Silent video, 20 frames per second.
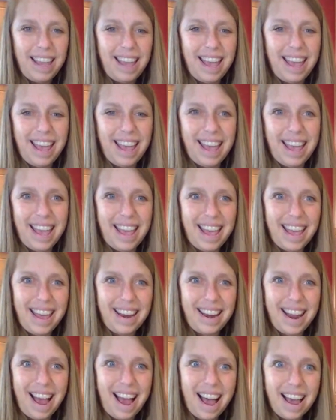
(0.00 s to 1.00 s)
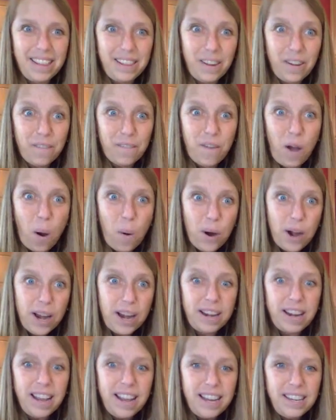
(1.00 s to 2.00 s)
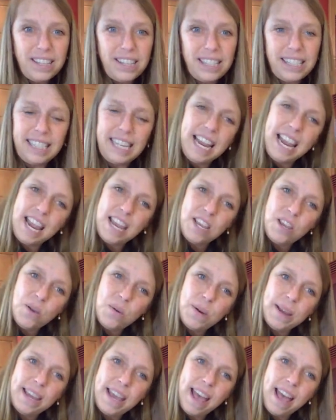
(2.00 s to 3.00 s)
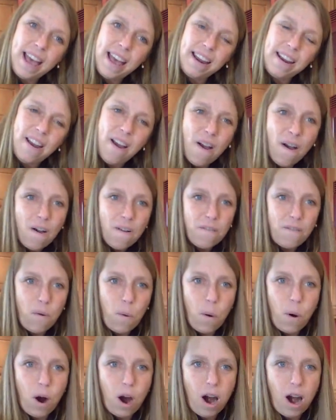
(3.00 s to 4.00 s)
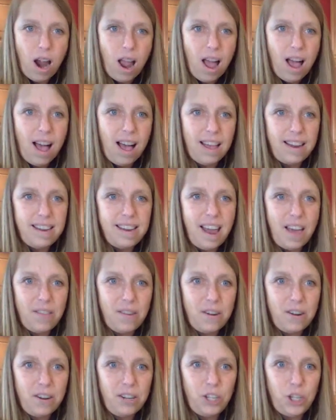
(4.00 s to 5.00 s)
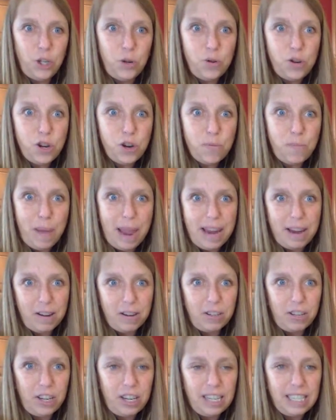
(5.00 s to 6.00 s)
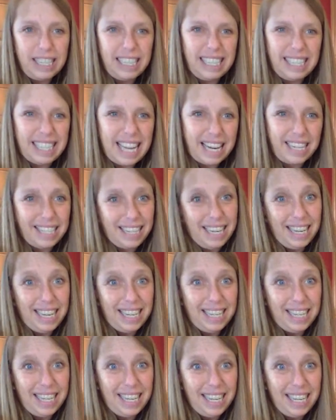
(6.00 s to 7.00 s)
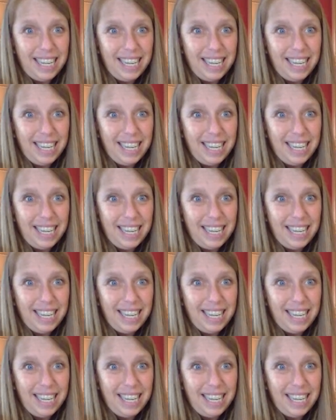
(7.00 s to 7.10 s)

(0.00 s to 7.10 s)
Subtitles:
And I look forward to seeing you again for another Junior Baker session.